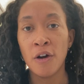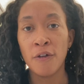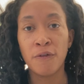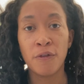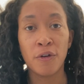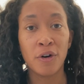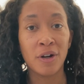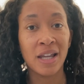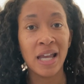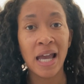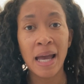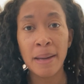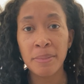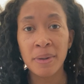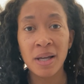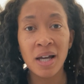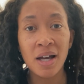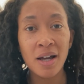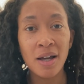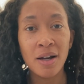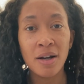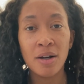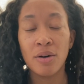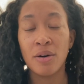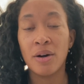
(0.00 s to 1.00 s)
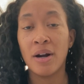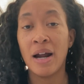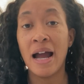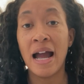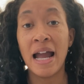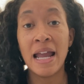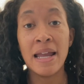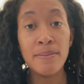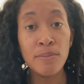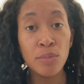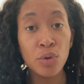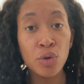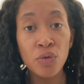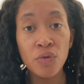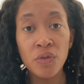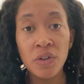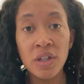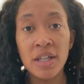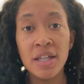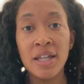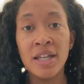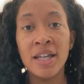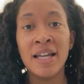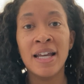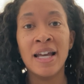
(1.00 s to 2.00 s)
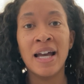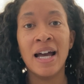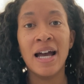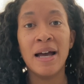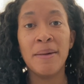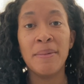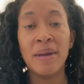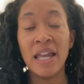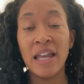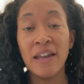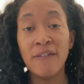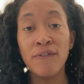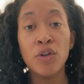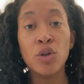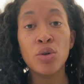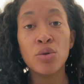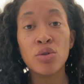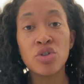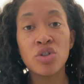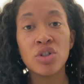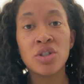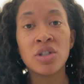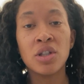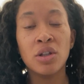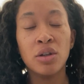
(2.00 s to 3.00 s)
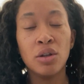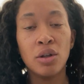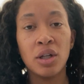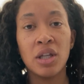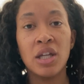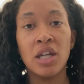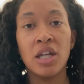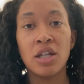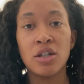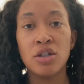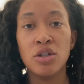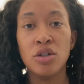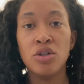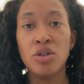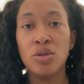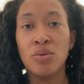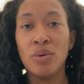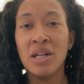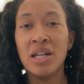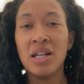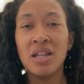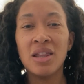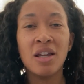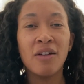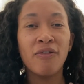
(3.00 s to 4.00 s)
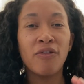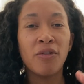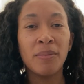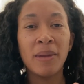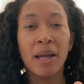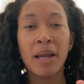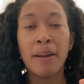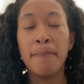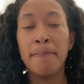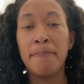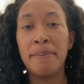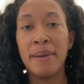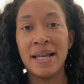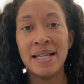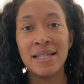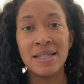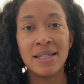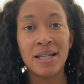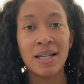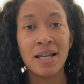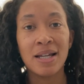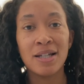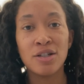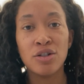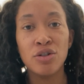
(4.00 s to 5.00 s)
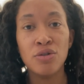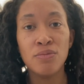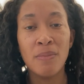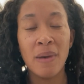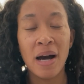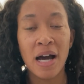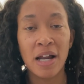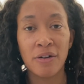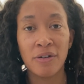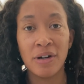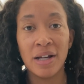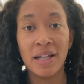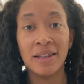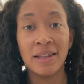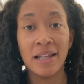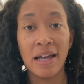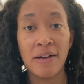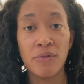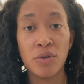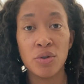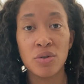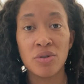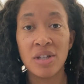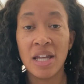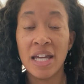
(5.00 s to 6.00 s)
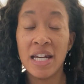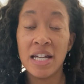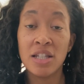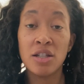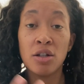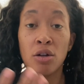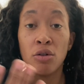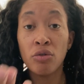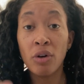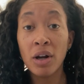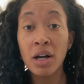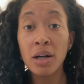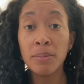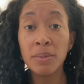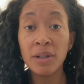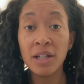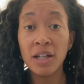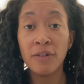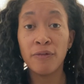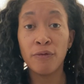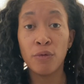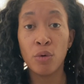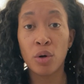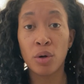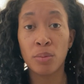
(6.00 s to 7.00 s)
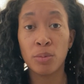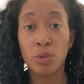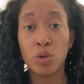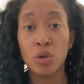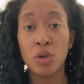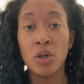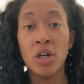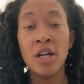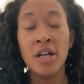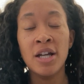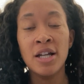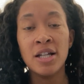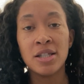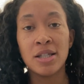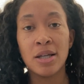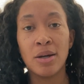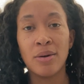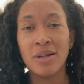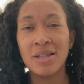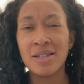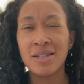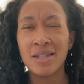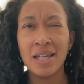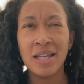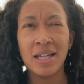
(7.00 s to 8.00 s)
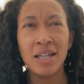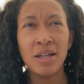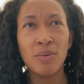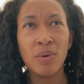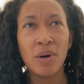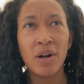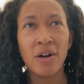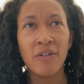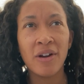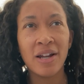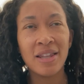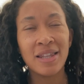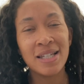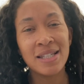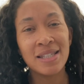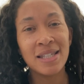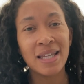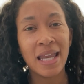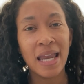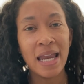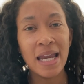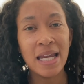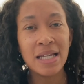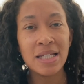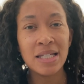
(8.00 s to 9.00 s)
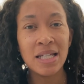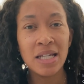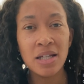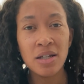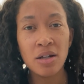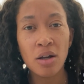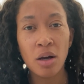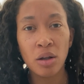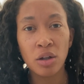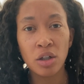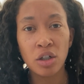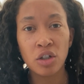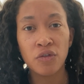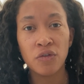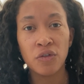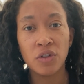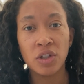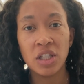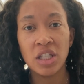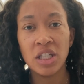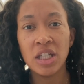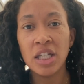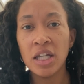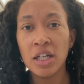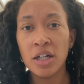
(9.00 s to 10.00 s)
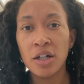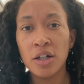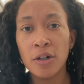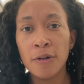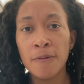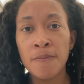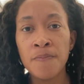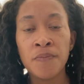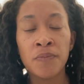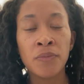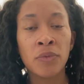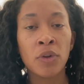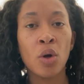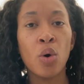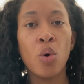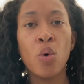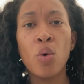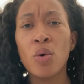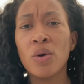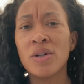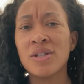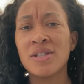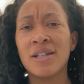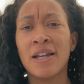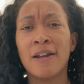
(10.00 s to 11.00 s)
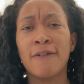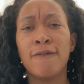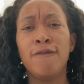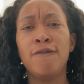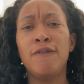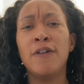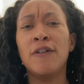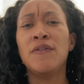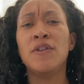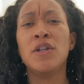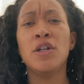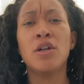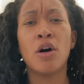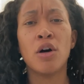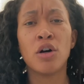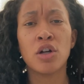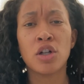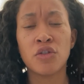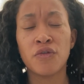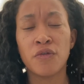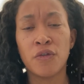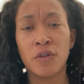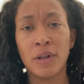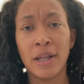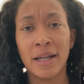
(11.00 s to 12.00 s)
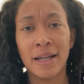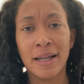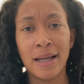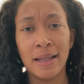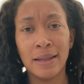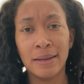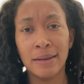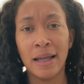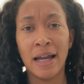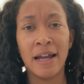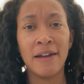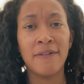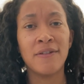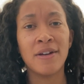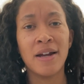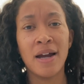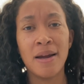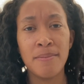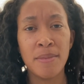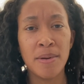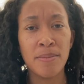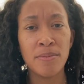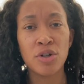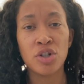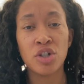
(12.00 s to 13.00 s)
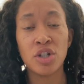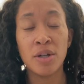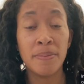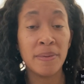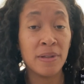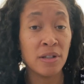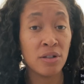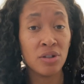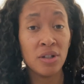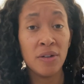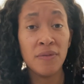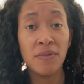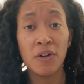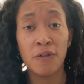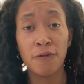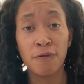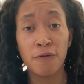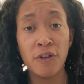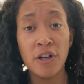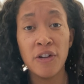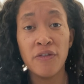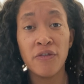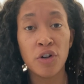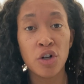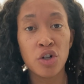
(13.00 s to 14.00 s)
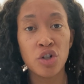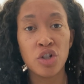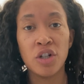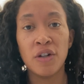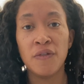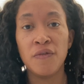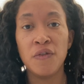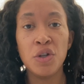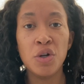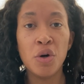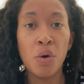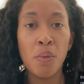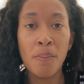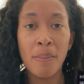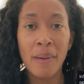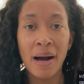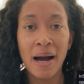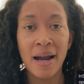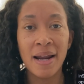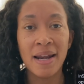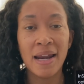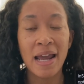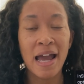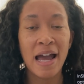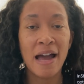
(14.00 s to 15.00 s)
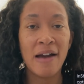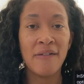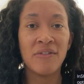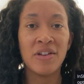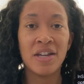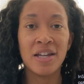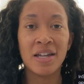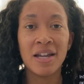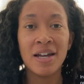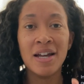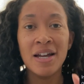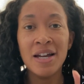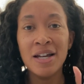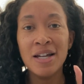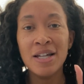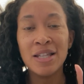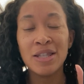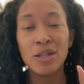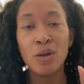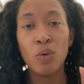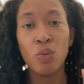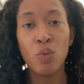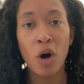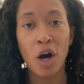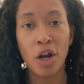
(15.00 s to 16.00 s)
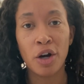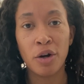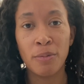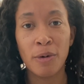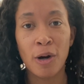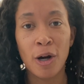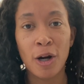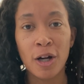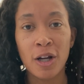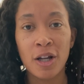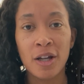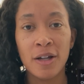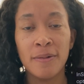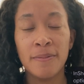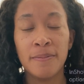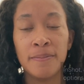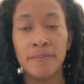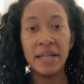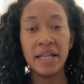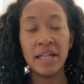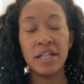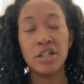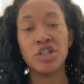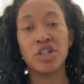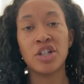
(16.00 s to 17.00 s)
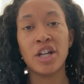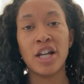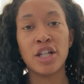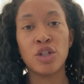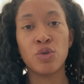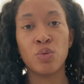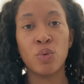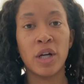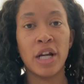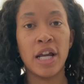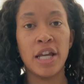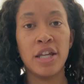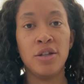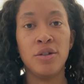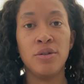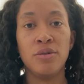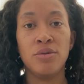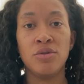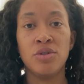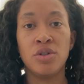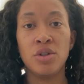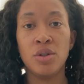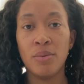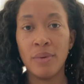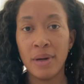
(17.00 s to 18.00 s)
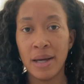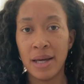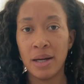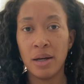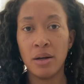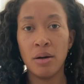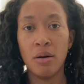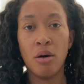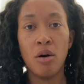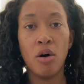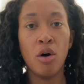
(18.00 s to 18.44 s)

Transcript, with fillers: for CapCut or iMovie um, if you're just looking to do anything from like basic to moderate levels. And it's incredibly affordable. So it's anywhere, I think it's like $18 for the year or it's like $50 for like a lifetime membership. And there's even a free version if you don't mind having the watermark. But InShot is what I use to edit